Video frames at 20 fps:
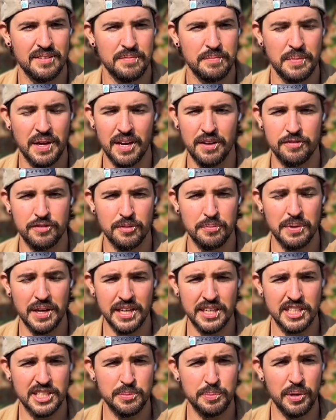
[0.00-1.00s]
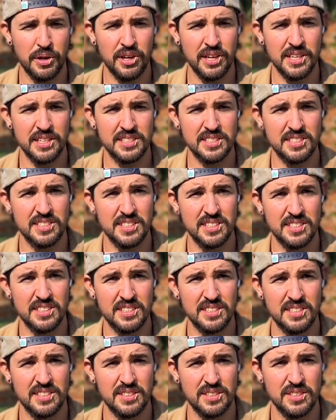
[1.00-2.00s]
man, from my experience,
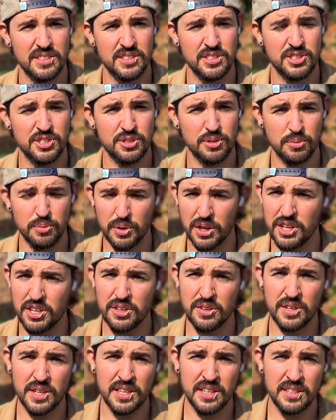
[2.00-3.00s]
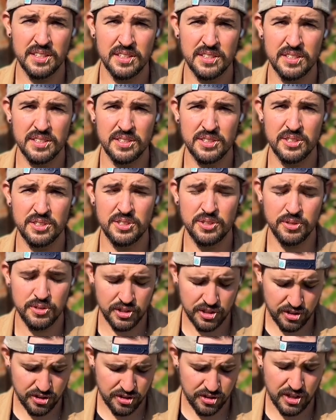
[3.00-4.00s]
surrendering to
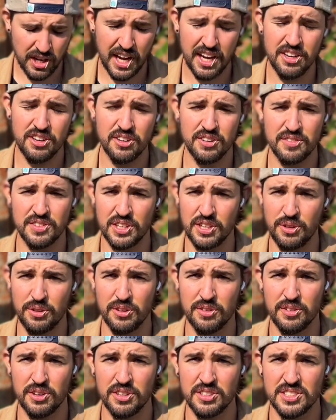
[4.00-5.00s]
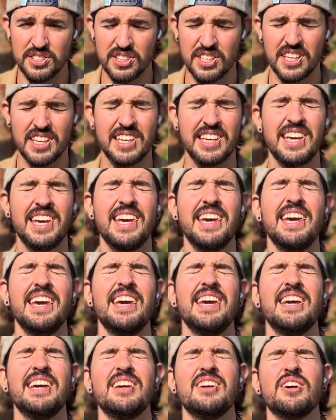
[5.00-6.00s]
the creator of the universe, the
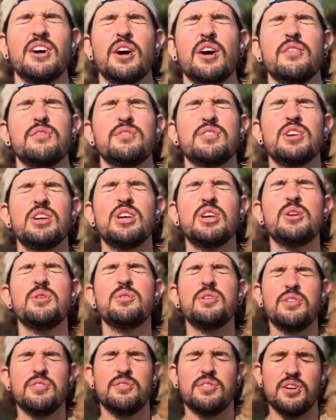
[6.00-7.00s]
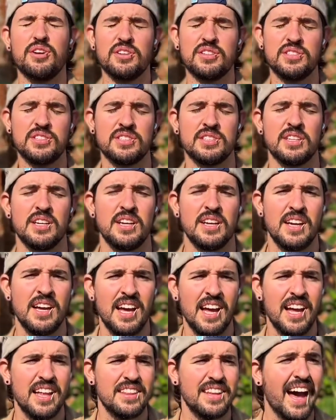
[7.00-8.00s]
king of the universe,
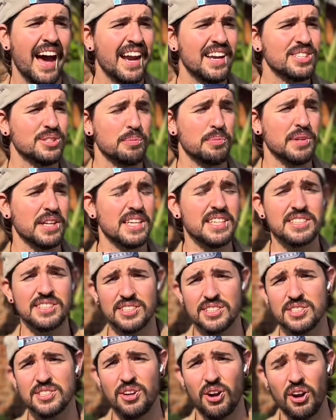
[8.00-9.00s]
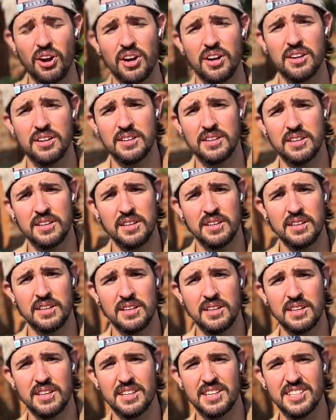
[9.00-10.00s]
that is a place to start,
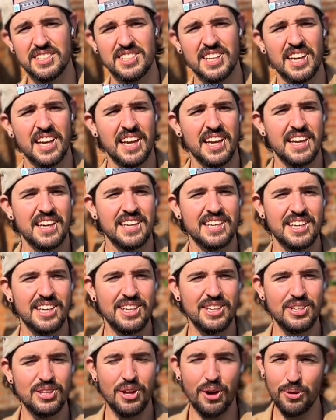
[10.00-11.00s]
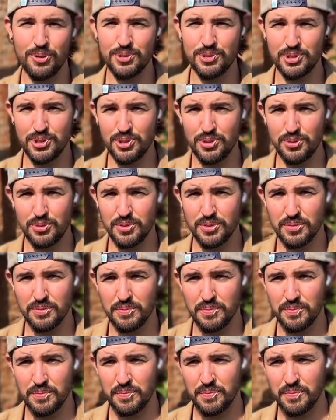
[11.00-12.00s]
because he knows you
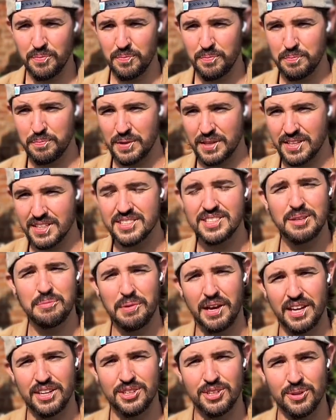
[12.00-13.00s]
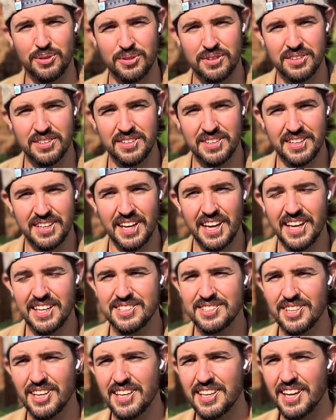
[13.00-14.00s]
because he made you.
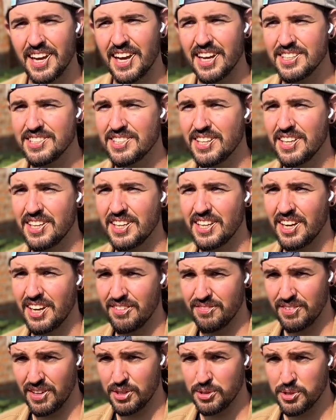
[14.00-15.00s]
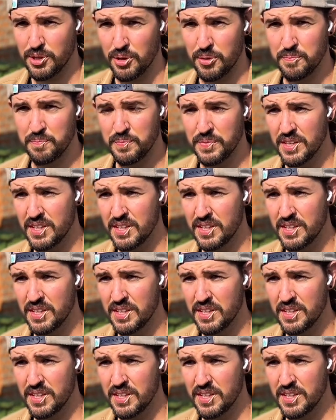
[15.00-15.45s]
It's like asking an inventor,